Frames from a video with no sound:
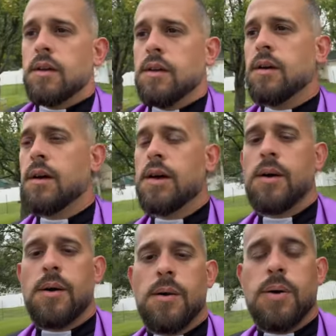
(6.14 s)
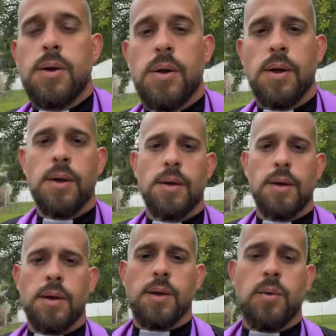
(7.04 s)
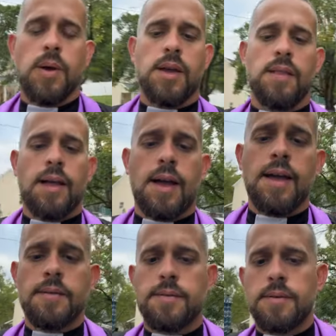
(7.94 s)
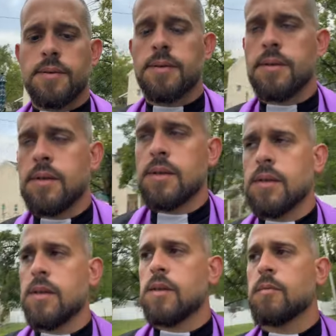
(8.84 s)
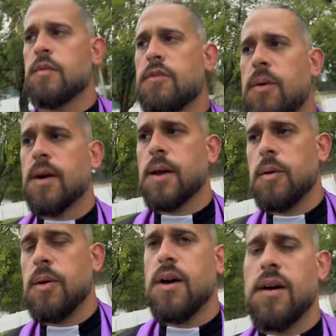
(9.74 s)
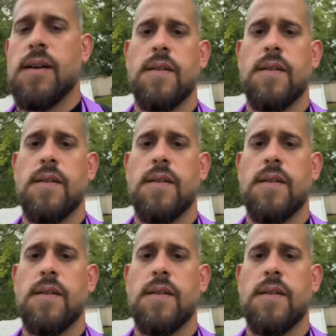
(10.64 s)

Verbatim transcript: Oh, a quick live before I go, uh,